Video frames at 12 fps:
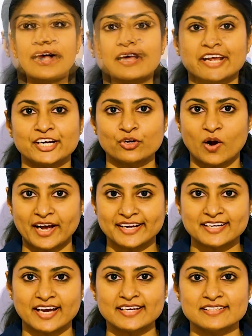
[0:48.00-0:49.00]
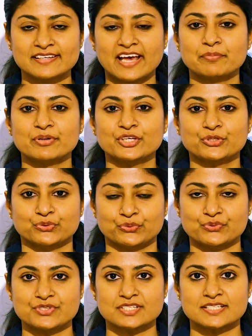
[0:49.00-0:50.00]
Radioiodine can be
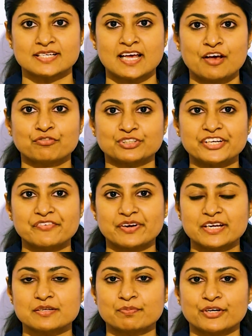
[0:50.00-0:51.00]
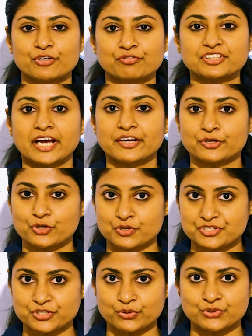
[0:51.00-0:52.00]
used for the treatment of
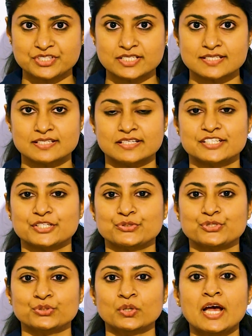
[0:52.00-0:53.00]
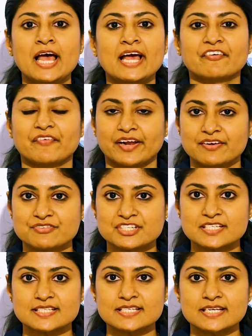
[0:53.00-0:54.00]
thyrotoxicosis due to Graves'
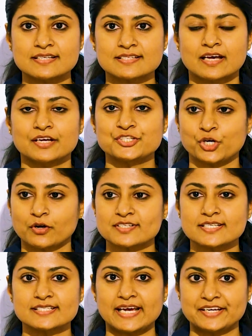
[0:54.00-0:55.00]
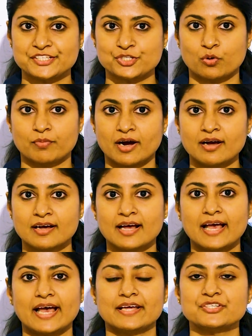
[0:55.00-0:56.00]
disease, toxic adenoma,
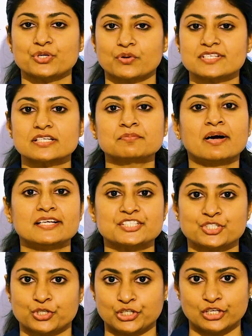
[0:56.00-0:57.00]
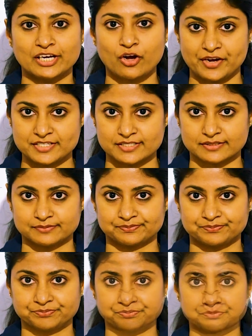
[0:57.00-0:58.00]
and toxic multinodular goiter.
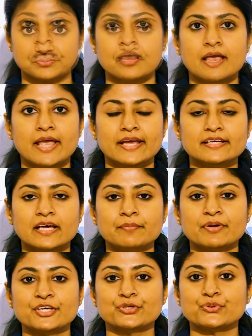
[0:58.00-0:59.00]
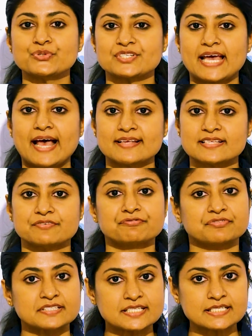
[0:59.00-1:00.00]
It can be used as a
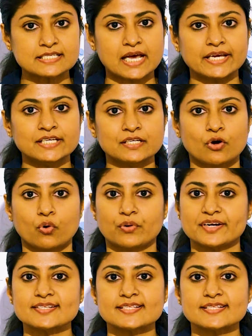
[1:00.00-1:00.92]
first-line or a